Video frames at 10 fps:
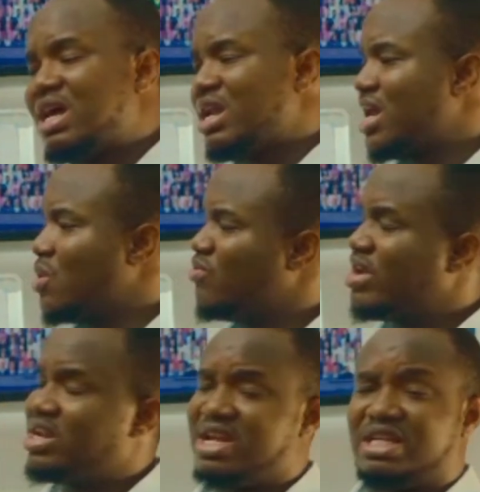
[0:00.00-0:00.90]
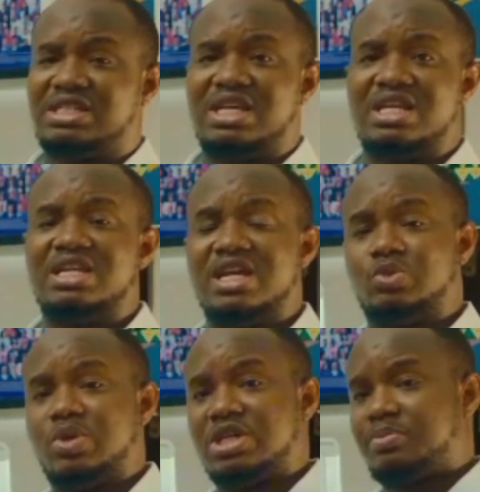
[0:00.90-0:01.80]
Now, over the next 10
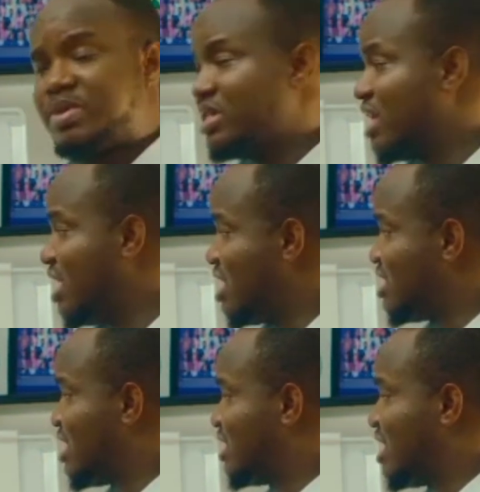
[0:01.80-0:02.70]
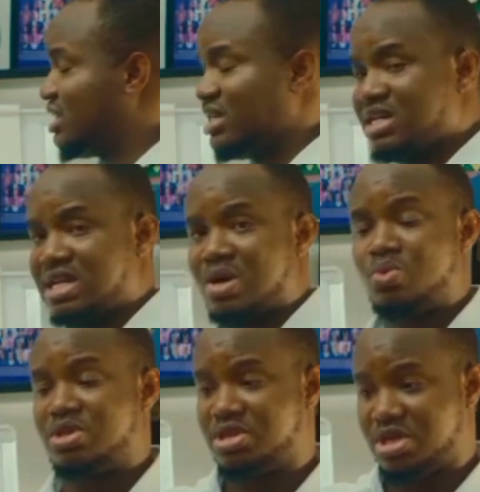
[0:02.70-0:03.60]
years, we expect that land at Hacienda
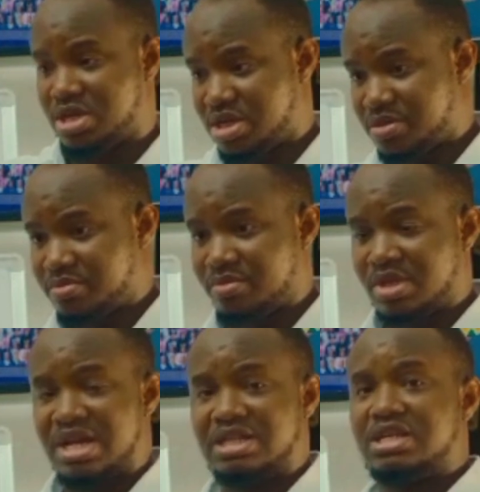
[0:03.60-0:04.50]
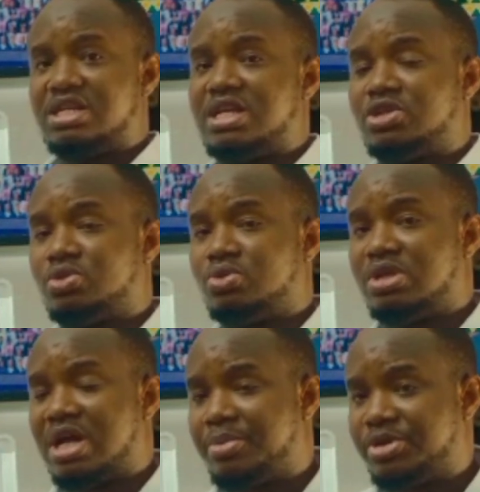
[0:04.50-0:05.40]
within Hacienda should
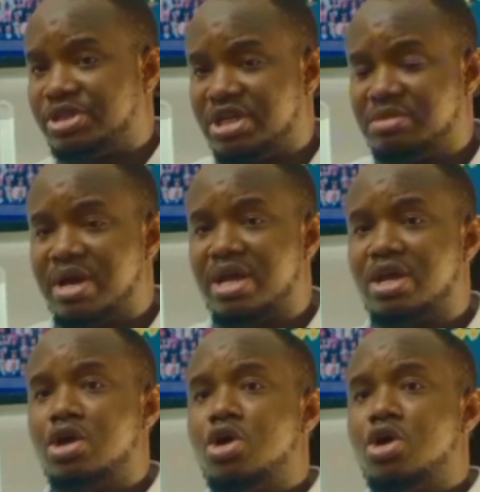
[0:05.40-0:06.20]
appreciate by